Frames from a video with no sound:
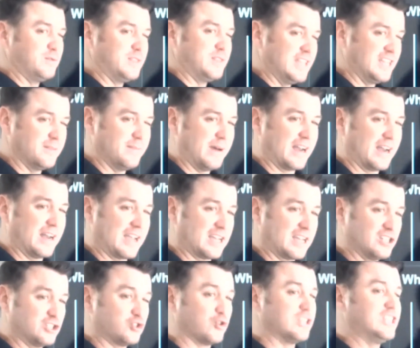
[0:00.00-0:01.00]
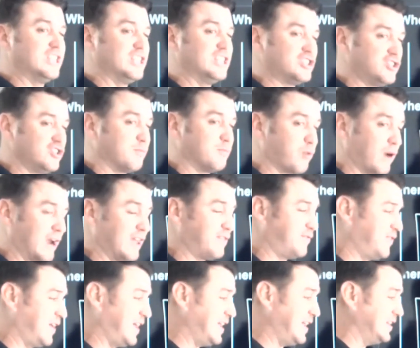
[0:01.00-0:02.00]
you think about it like a traditional
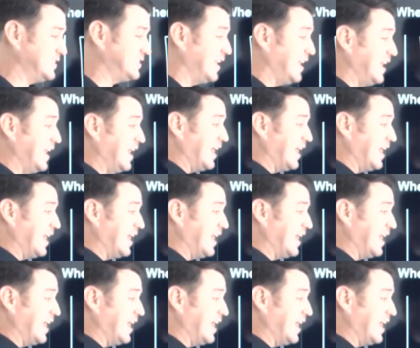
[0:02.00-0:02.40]
breath phase,